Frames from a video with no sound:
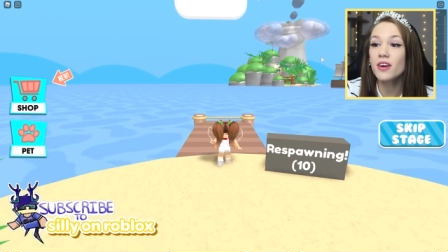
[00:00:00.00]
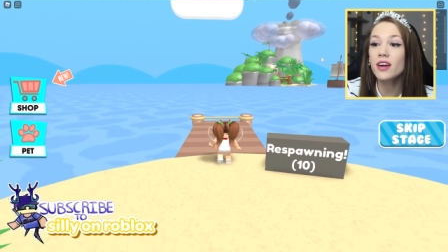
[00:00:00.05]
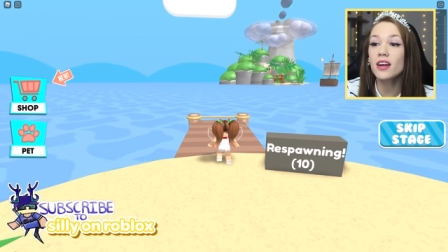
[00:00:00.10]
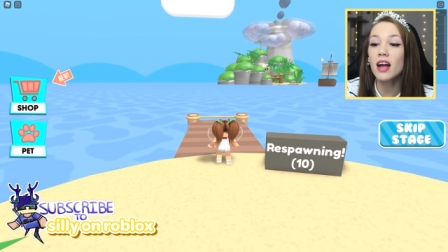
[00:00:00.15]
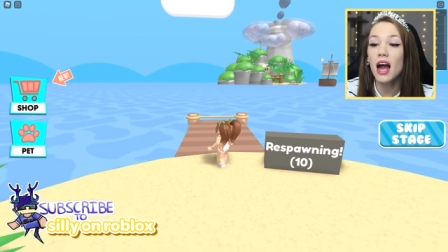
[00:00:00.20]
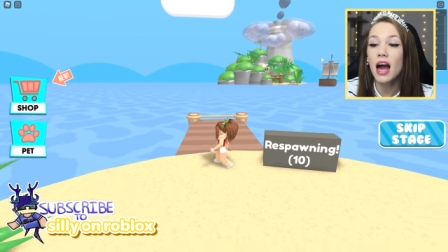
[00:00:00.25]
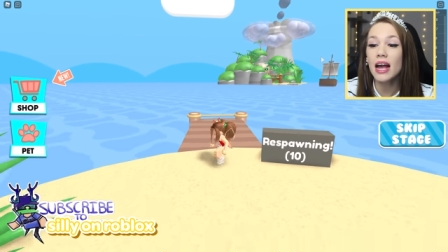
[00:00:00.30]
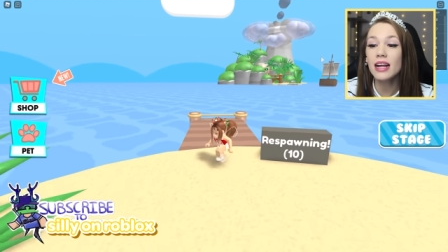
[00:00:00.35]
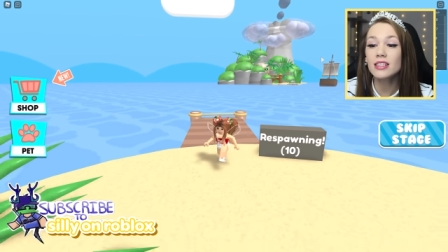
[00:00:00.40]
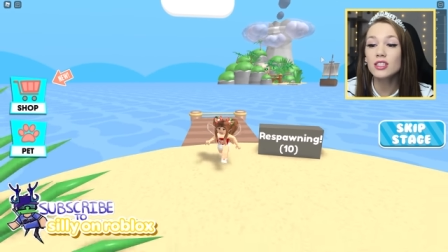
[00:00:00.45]

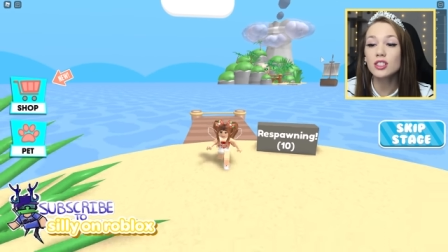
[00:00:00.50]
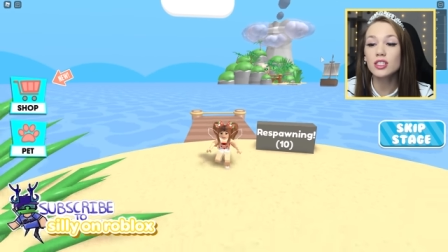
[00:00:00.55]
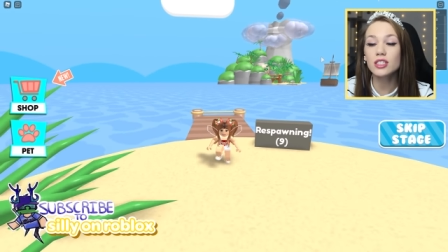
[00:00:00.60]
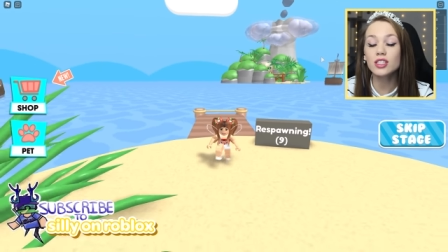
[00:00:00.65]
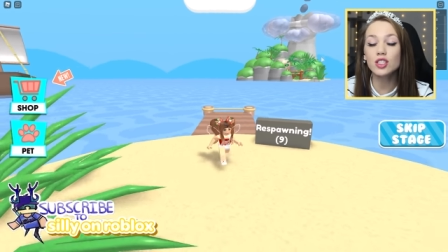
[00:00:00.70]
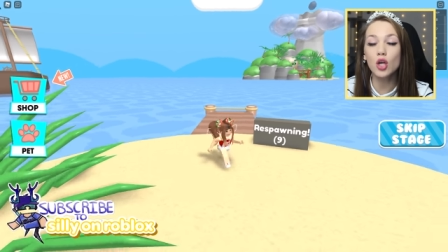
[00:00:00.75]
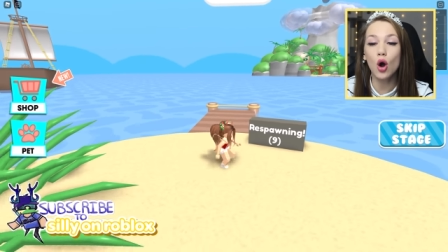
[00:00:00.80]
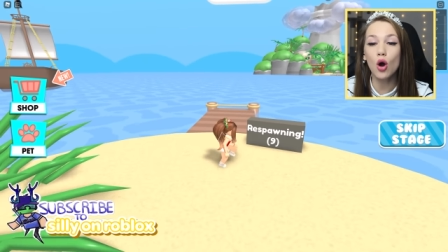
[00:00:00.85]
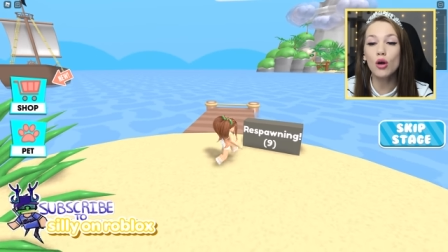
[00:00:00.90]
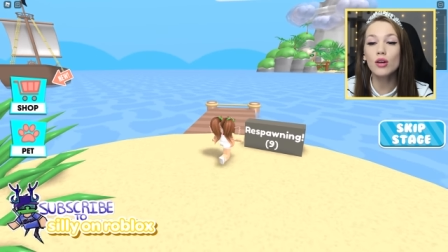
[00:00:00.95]
I
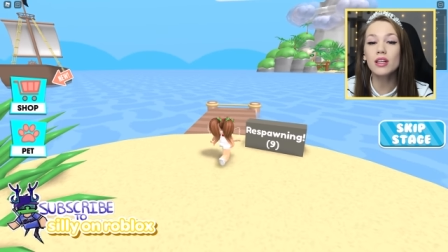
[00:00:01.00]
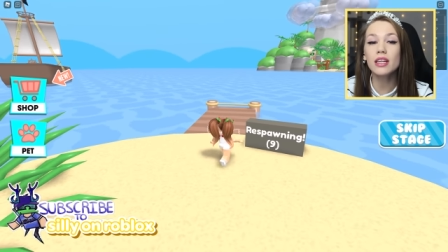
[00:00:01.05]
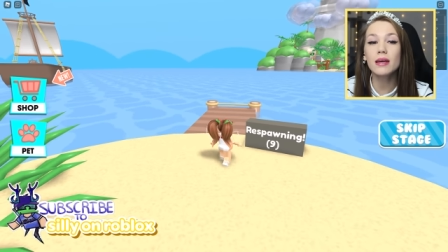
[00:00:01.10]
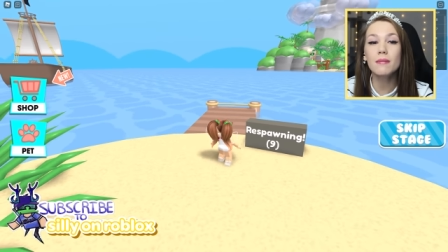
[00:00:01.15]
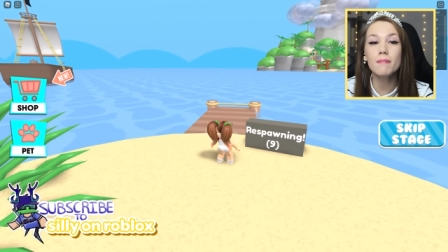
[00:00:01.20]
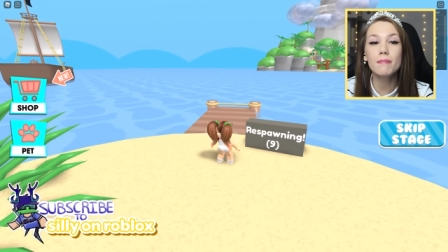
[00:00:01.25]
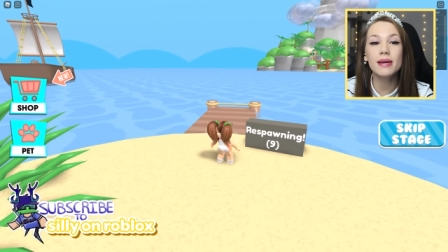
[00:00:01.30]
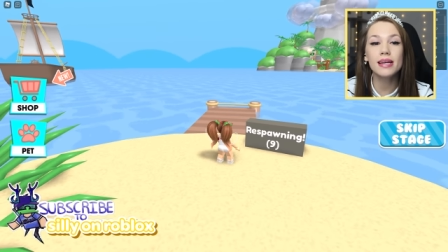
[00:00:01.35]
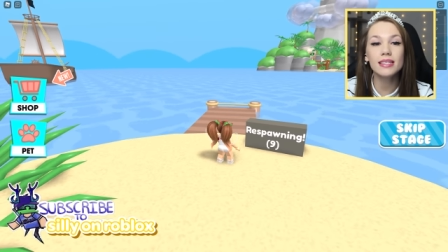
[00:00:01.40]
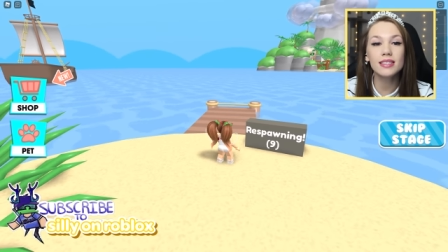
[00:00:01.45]
just totally
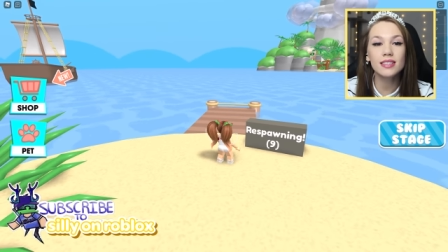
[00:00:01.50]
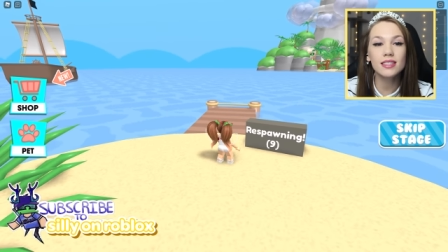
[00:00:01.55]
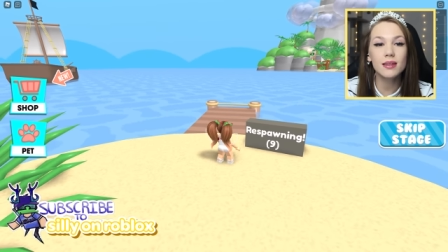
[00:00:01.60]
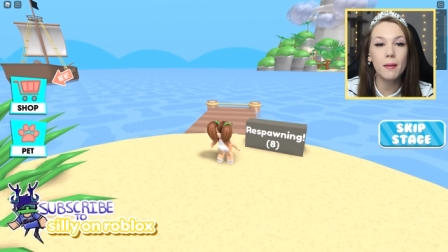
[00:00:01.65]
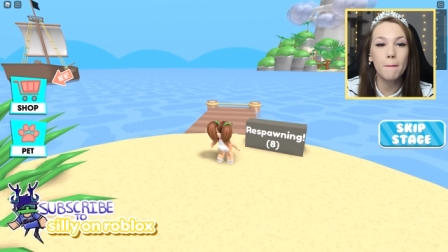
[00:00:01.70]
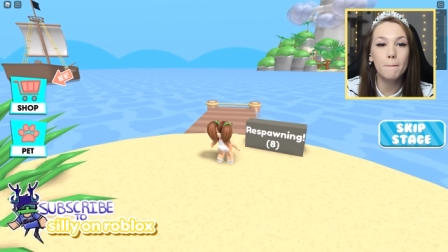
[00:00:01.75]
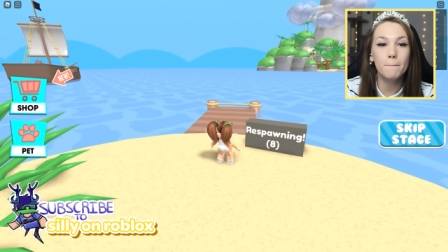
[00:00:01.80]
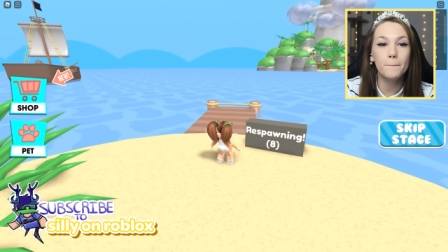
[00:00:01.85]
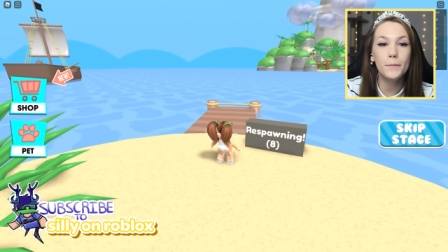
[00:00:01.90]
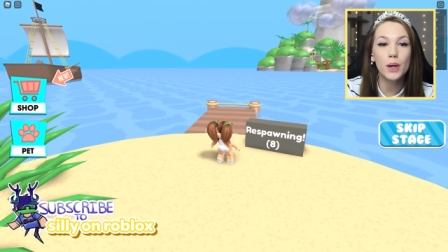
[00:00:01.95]
missed
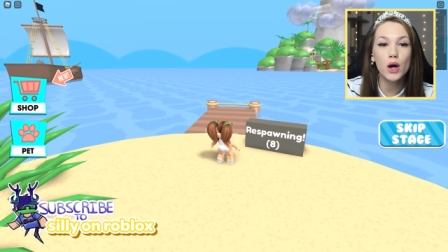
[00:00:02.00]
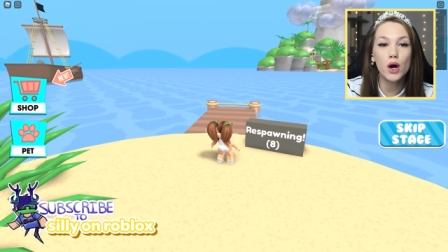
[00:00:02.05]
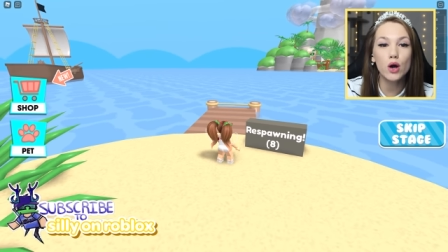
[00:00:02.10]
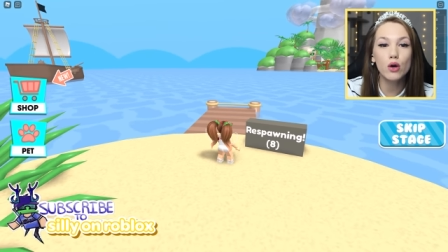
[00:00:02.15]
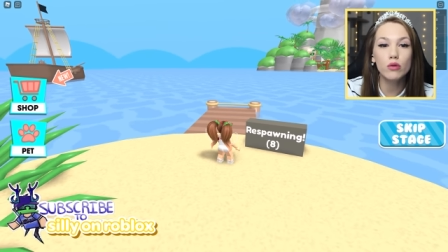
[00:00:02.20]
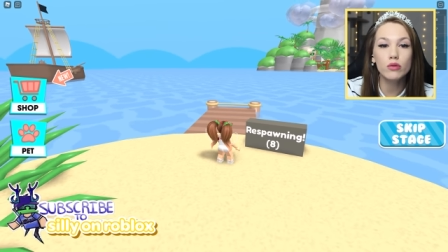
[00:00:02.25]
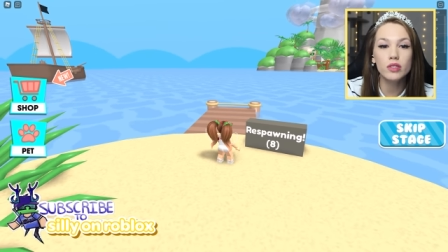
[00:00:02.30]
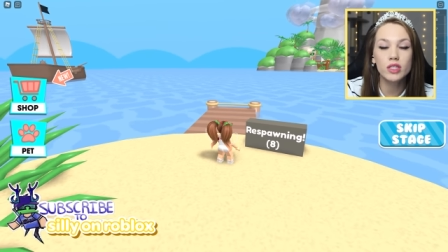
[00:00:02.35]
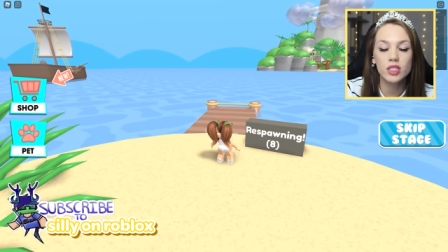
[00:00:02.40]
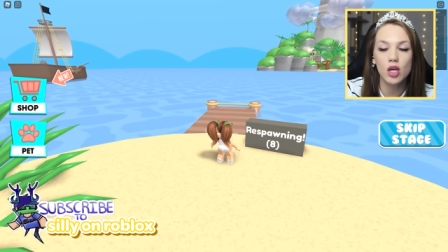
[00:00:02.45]
the
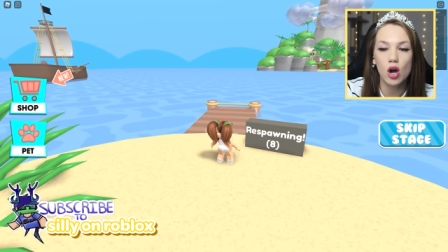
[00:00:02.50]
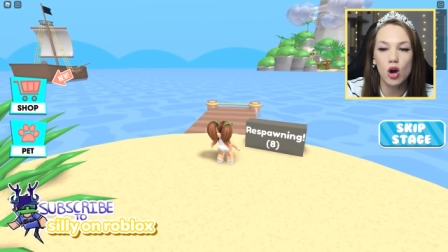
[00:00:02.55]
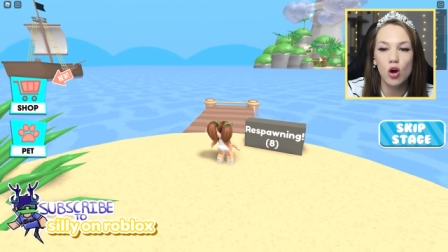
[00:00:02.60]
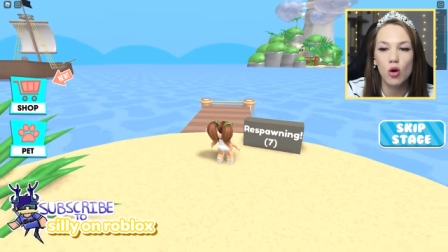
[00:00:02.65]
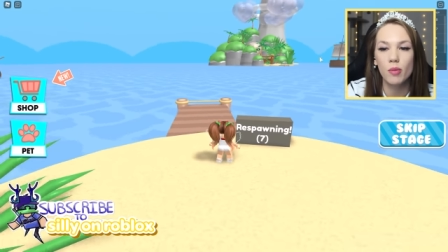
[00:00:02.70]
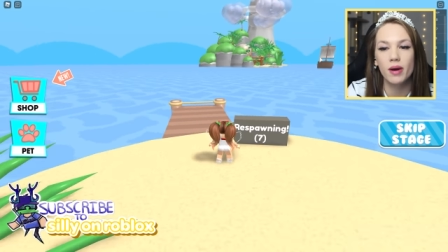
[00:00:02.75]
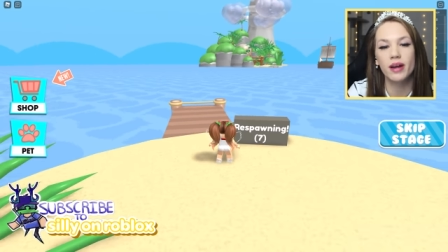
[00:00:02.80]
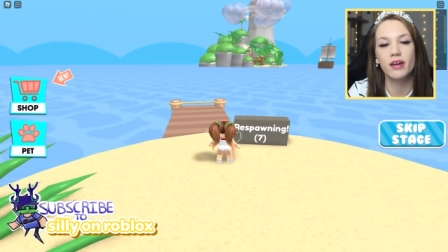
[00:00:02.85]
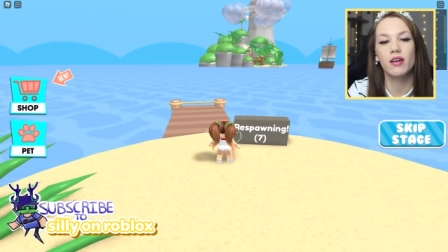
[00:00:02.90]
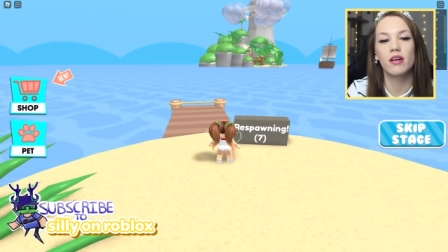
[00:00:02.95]
boat. Oh my